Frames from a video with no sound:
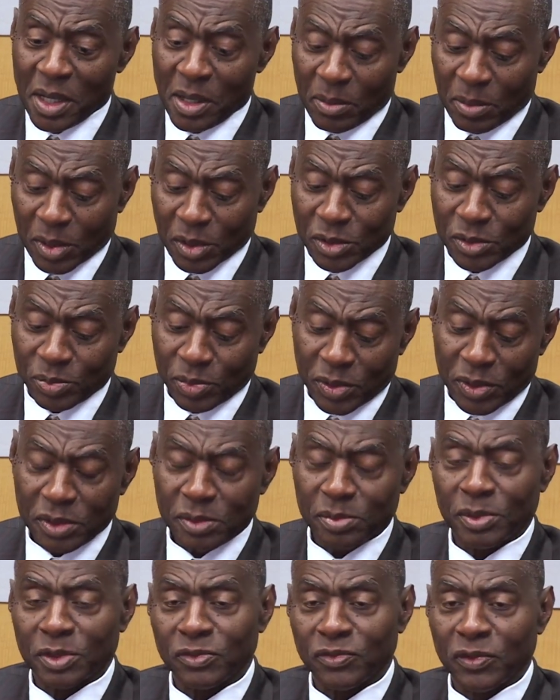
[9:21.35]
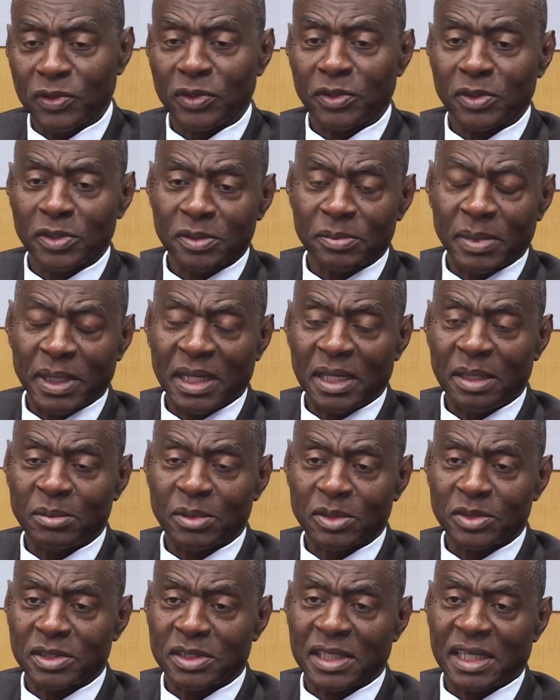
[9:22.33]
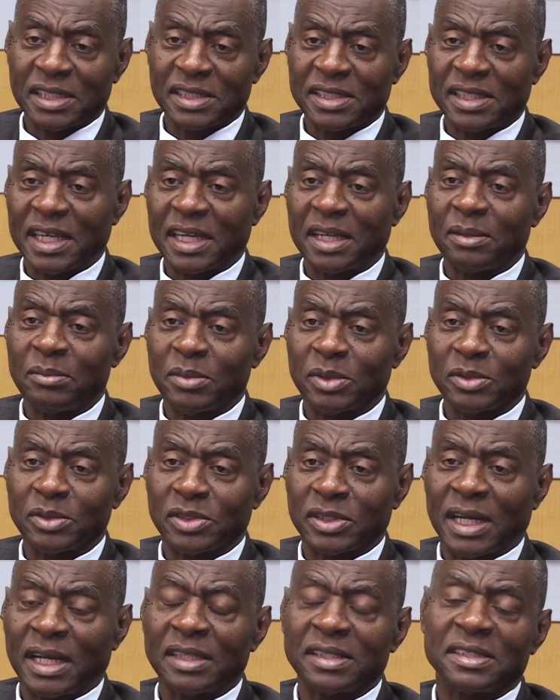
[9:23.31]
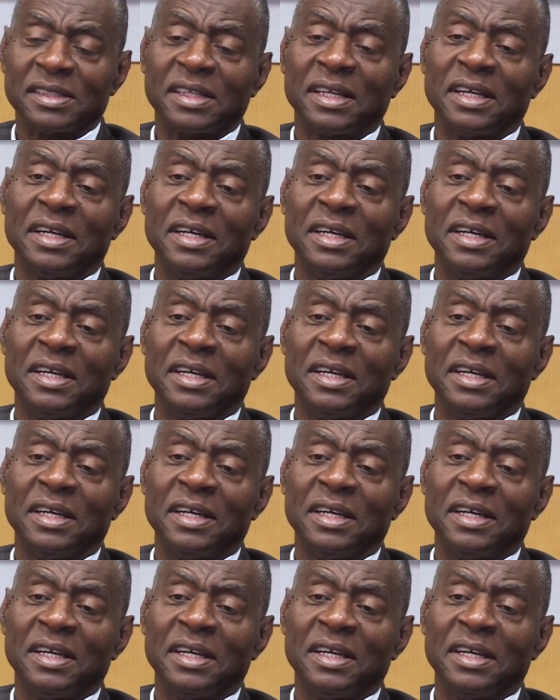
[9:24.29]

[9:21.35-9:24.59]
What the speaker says: most points, most free throws made, most shots taken, most shots